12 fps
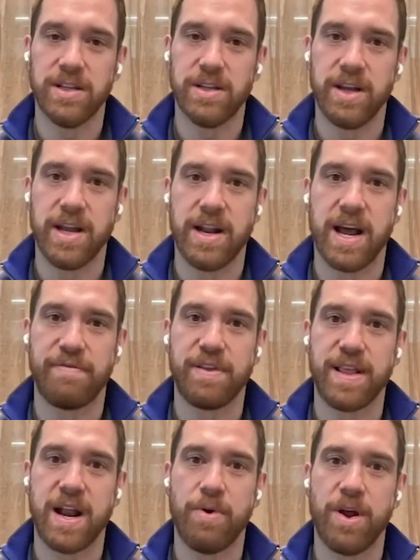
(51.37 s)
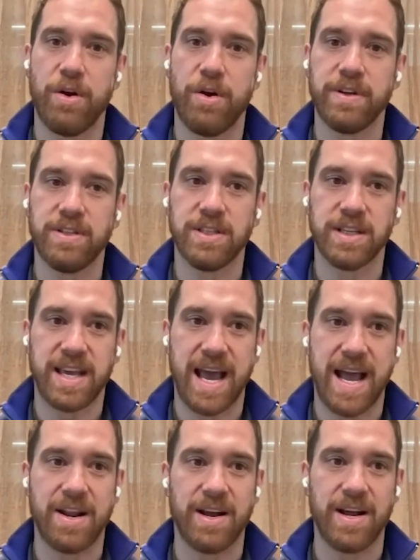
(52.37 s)
And, and after that, I went over to
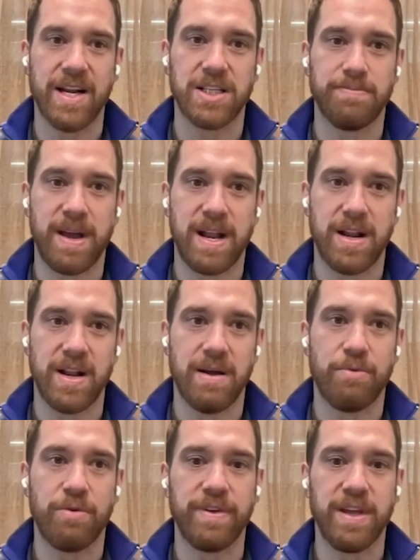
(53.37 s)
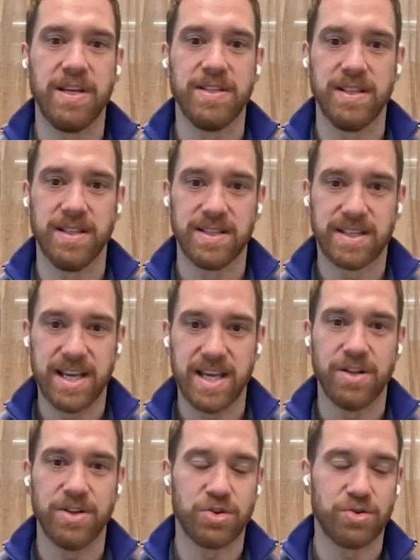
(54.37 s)
Canada and I spent a number of years in the ski
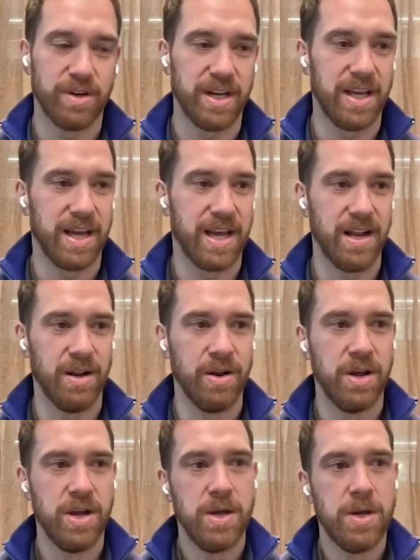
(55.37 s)
industry. And